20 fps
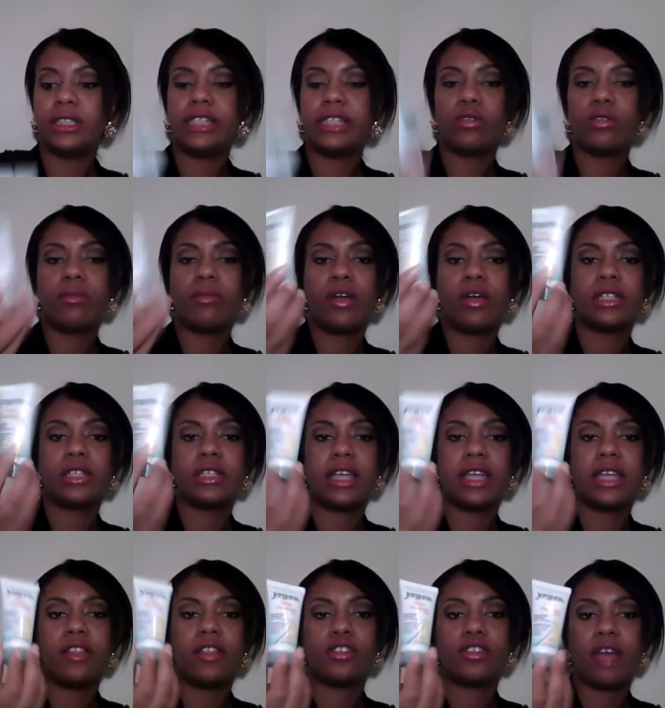These are marked
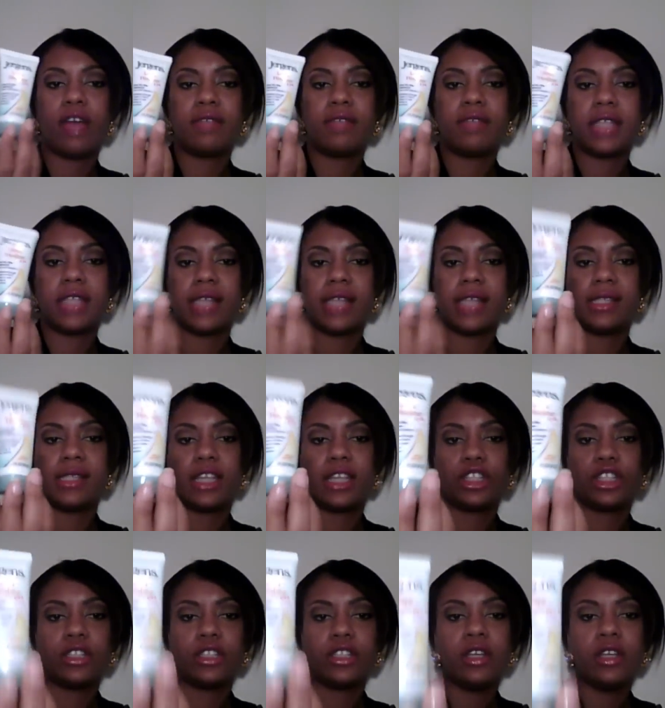down in the Travel Size
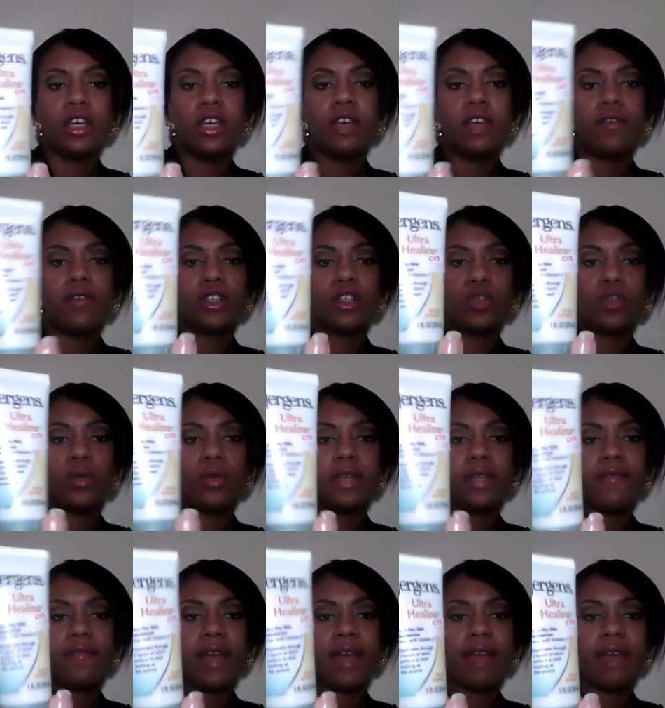section for
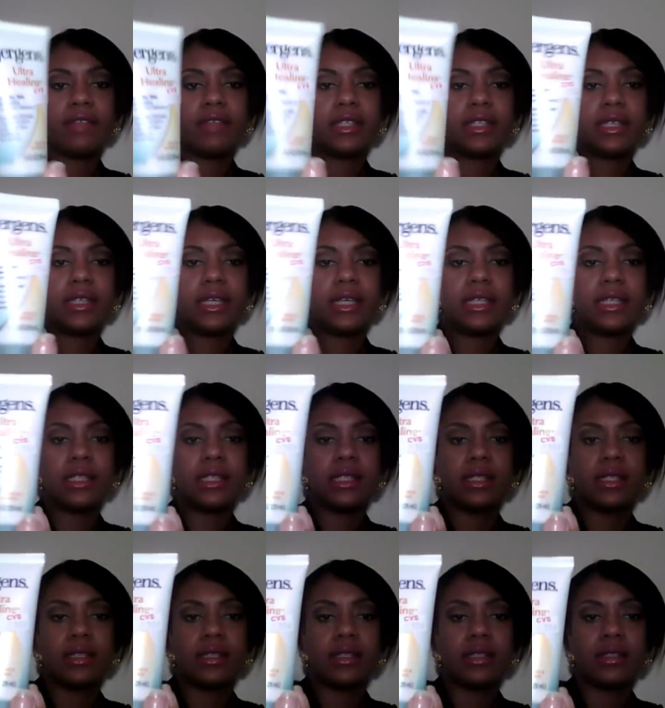25 cents.
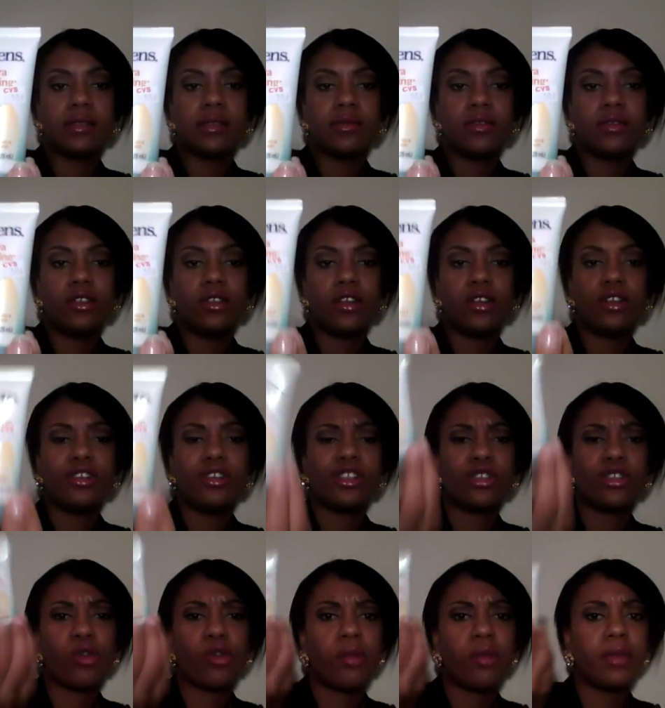Maybe
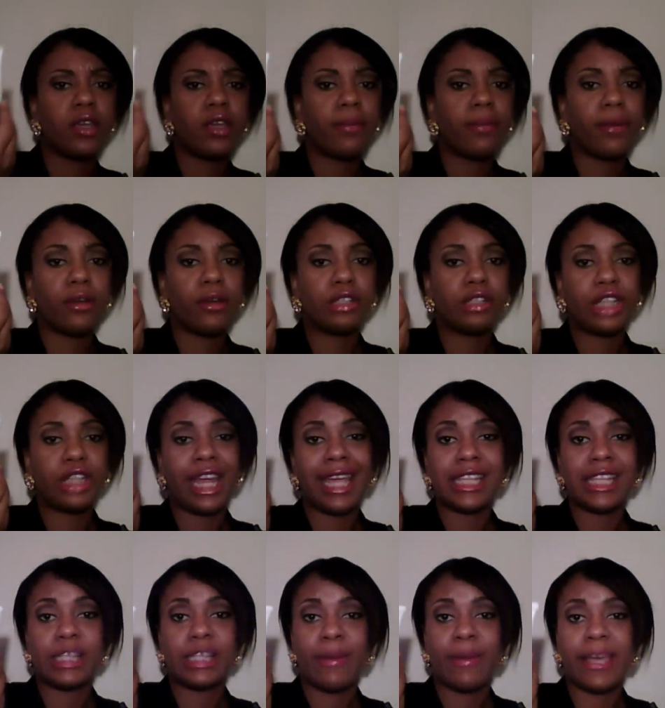throw me a your purse, your
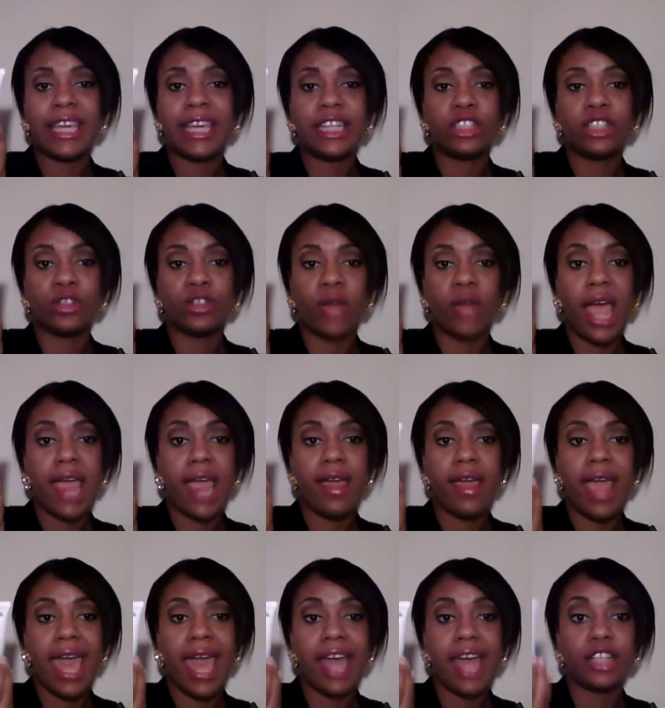hands gonna get
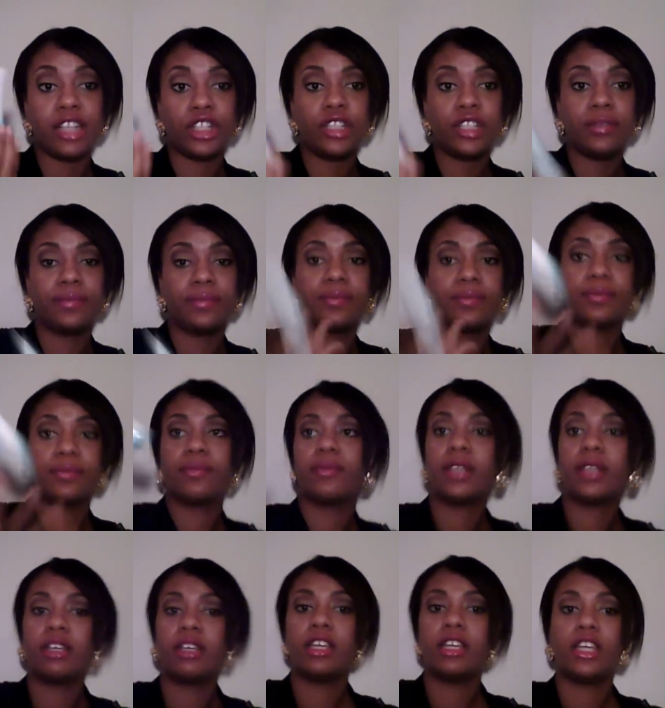dryer after.
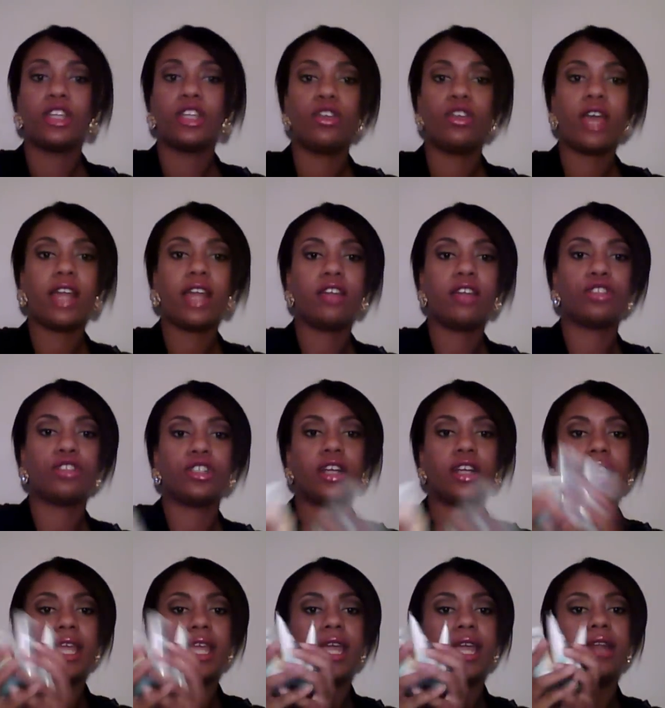You got lotion
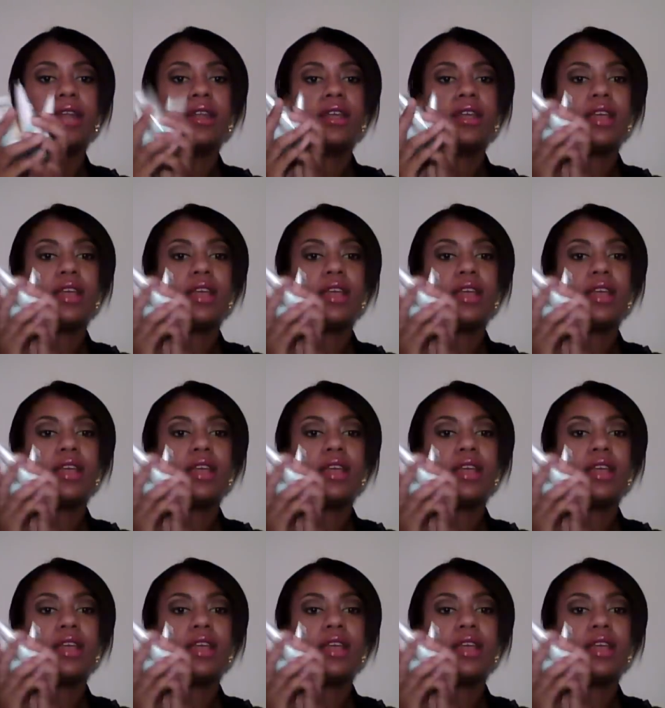on hand.